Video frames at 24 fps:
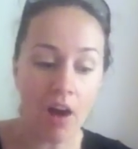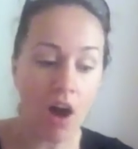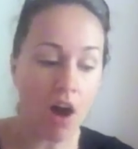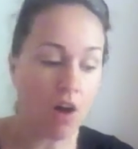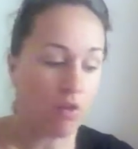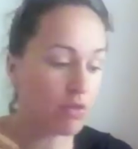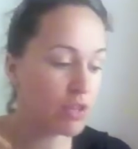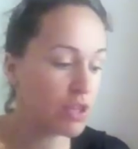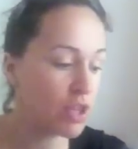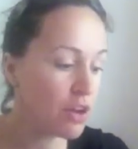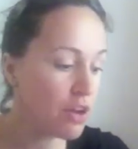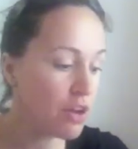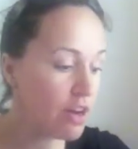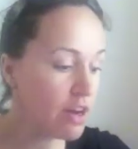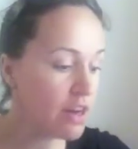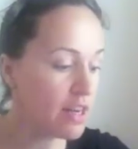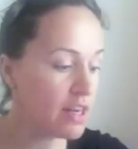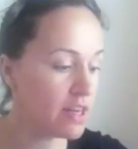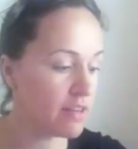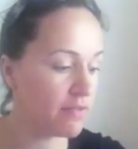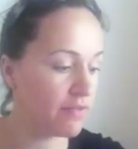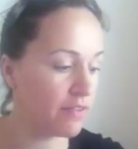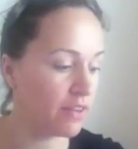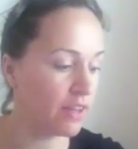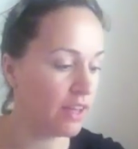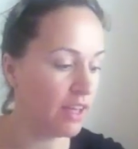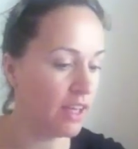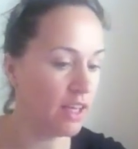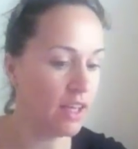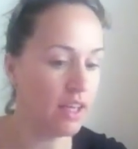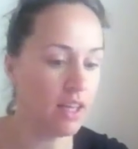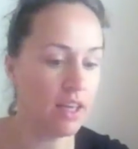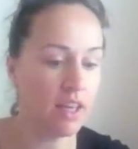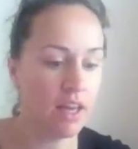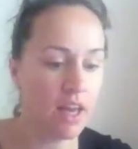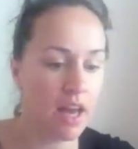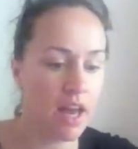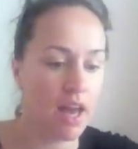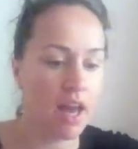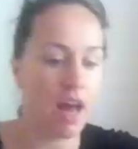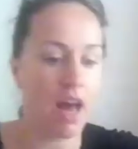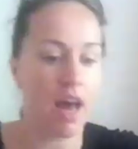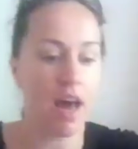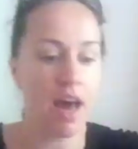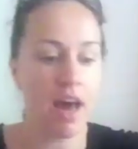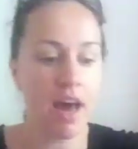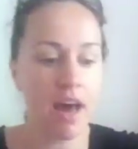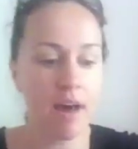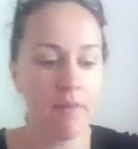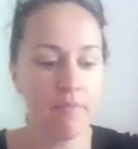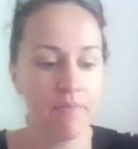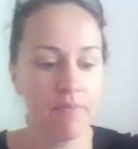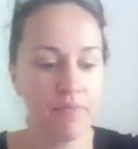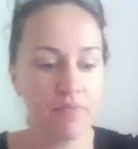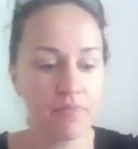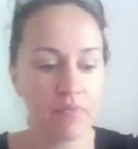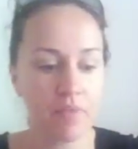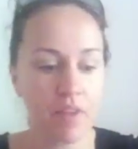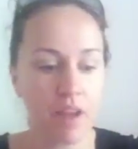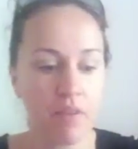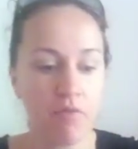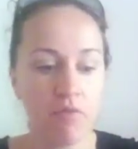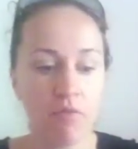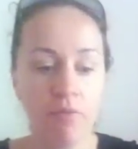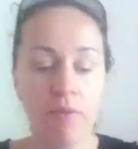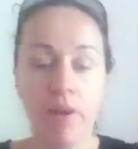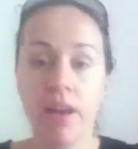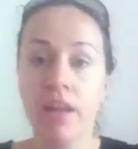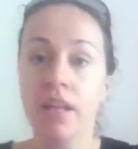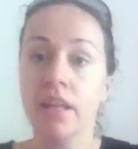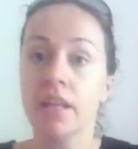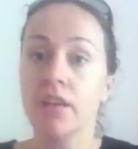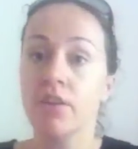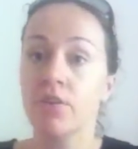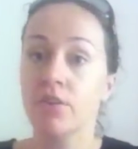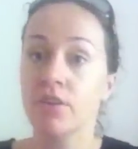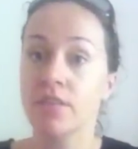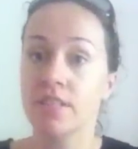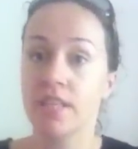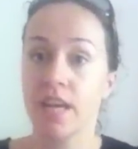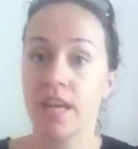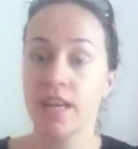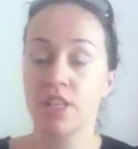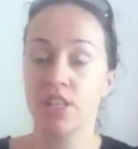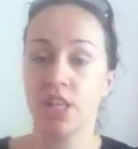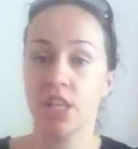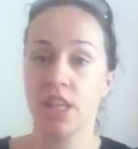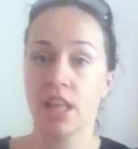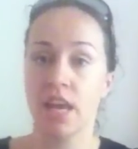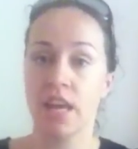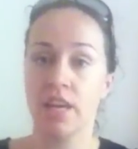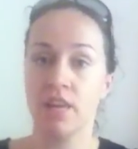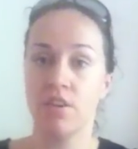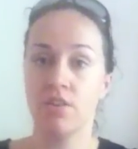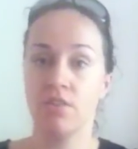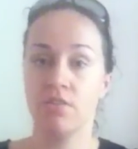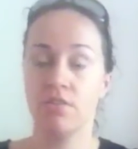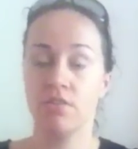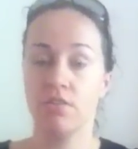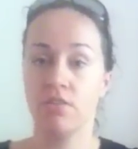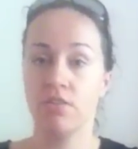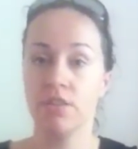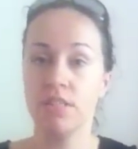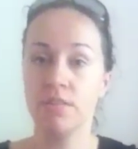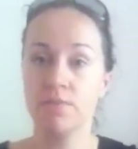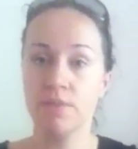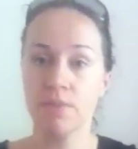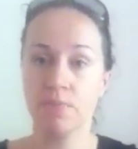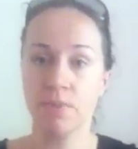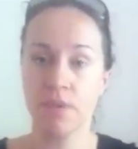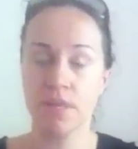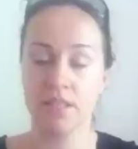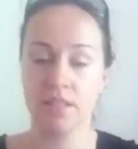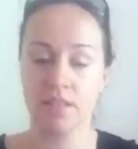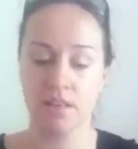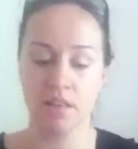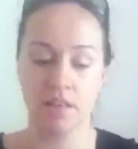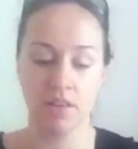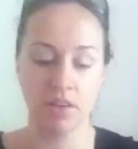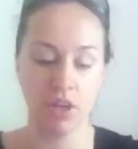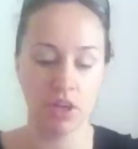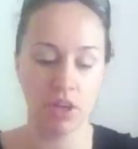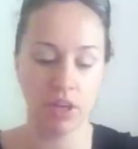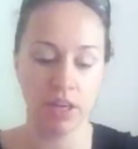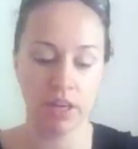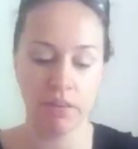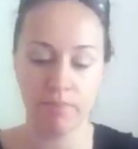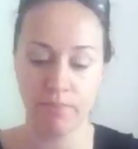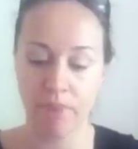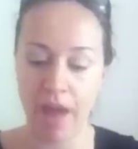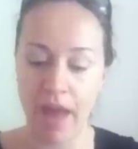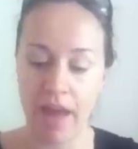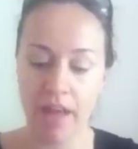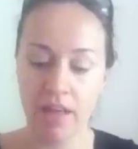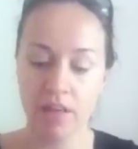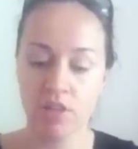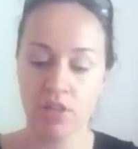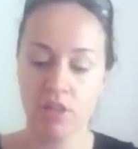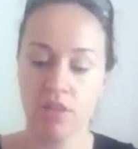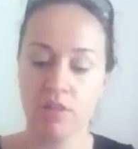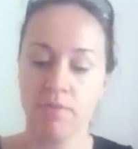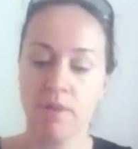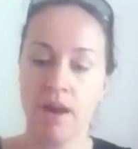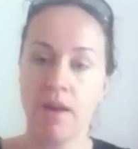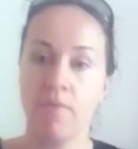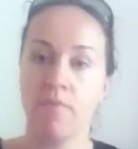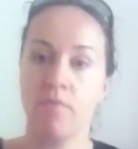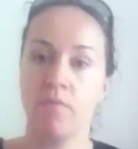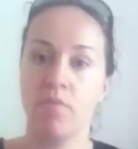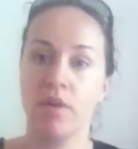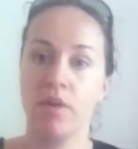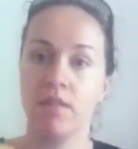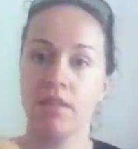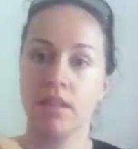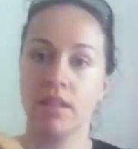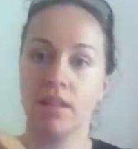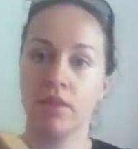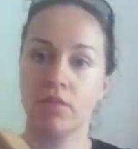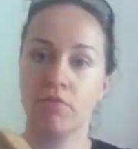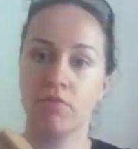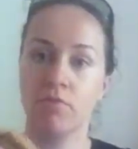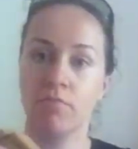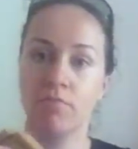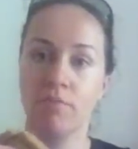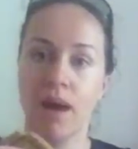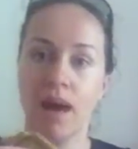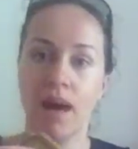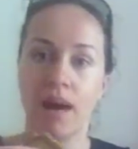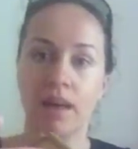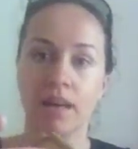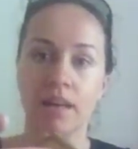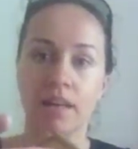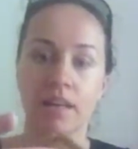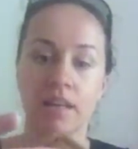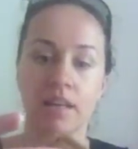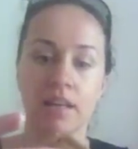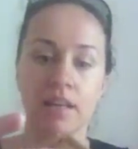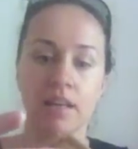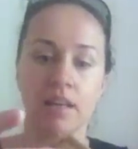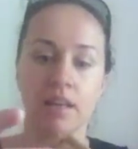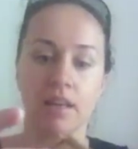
Alternatively, Um, really good teacher thank you Christmas present. You can package them up with a little mug,